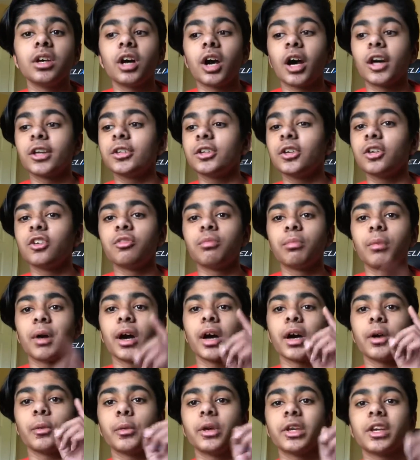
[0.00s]
I still have
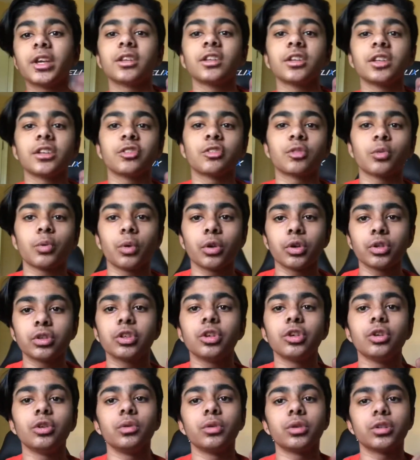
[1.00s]
my weekend league rewards,
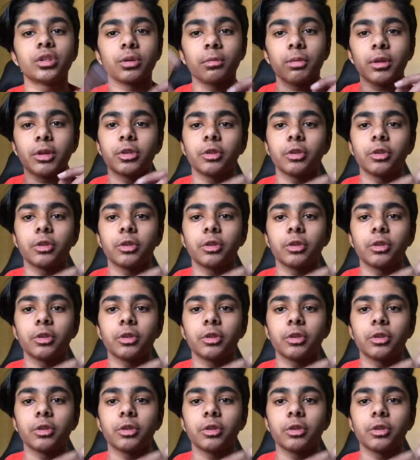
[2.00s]
which I might